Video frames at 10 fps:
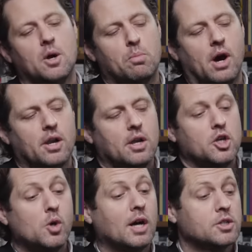But
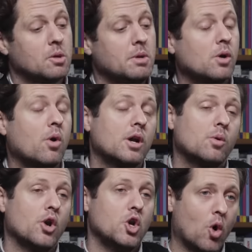you got so many quote
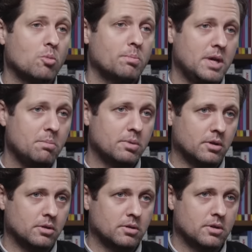unquote normal
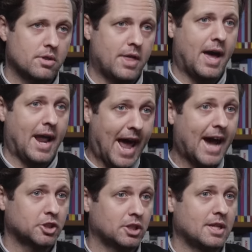people that
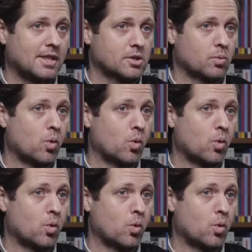actually this